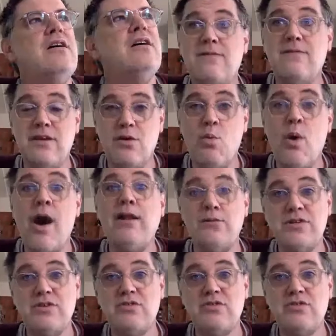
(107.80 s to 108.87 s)
video
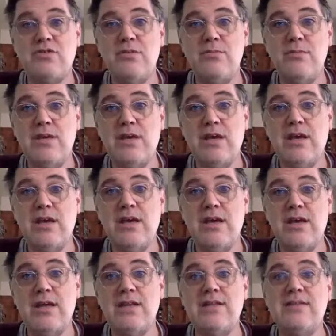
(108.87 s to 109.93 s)
while it was streaming it
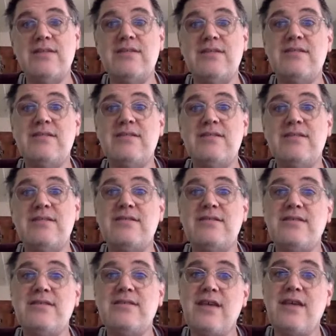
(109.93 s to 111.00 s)

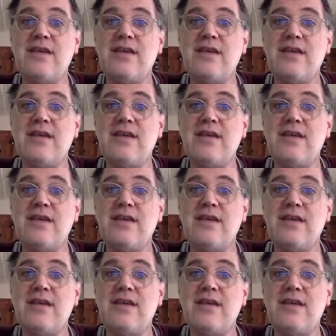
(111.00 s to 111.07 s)
and